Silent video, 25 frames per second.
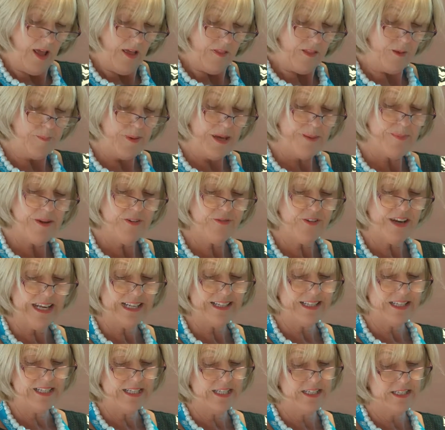The Baby
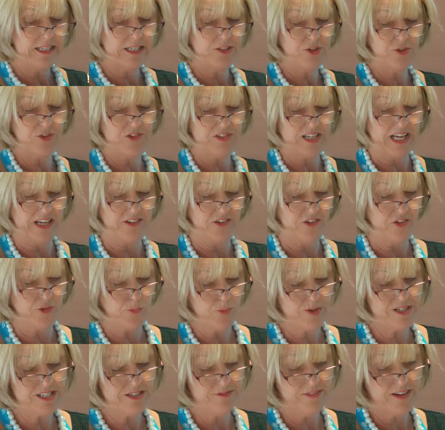Friendly neonatal standards
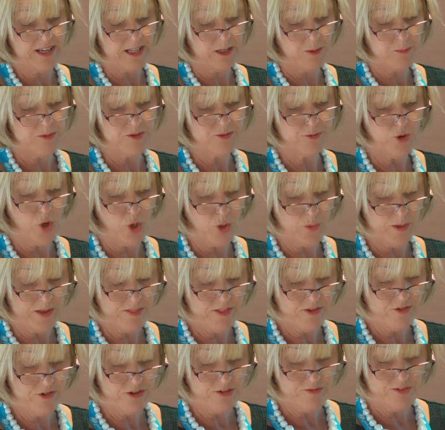were developed following
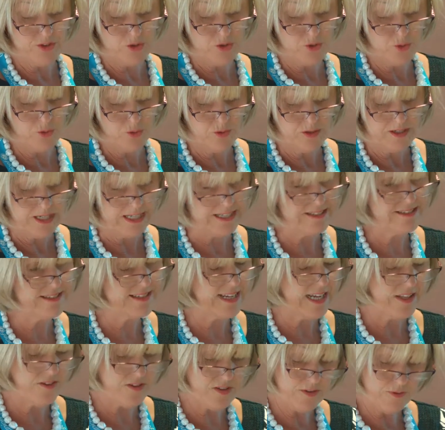the review,
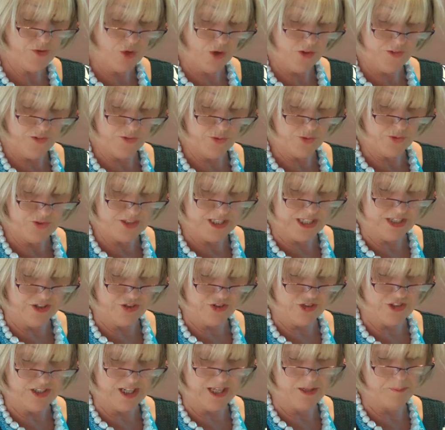extensive
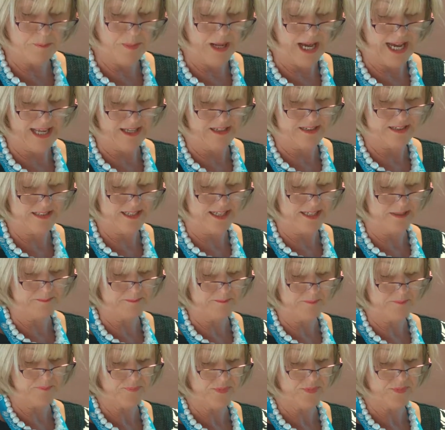consultation and piloting.